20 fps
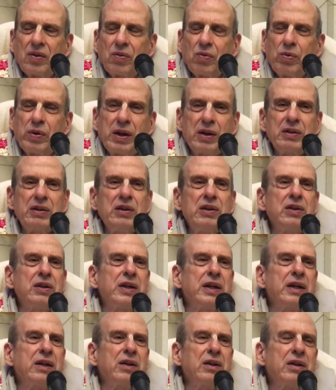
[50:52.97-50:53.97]
We are
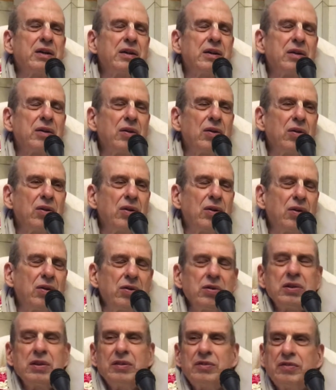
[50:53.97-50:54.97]
looking,
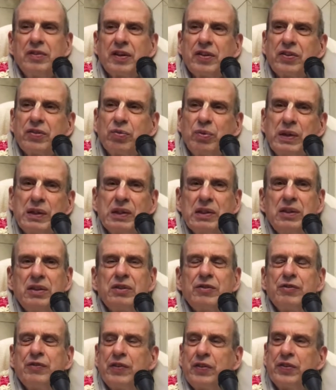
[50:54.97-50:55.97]
all of us, we
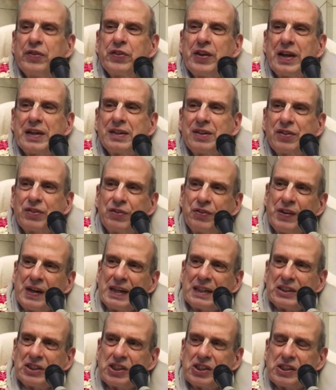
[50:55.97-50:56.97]
look for
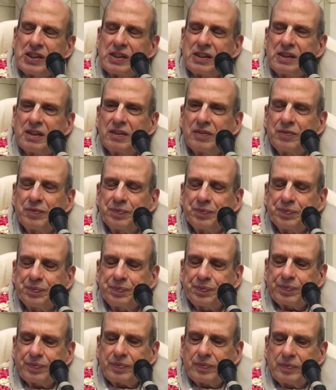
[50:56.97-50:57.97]
satisfaction.
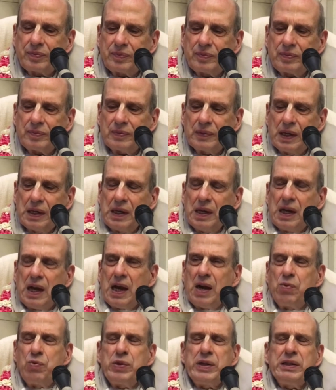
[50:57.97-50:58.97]

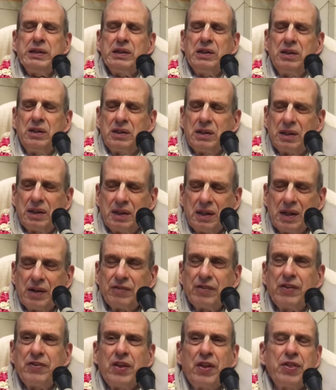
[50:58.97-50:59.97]
And we
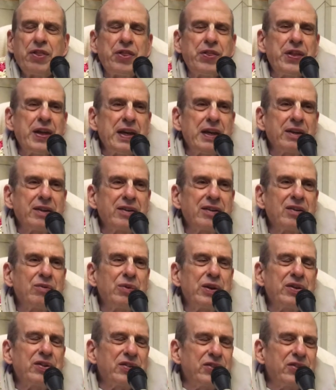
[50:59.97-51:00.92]
look for the things, and we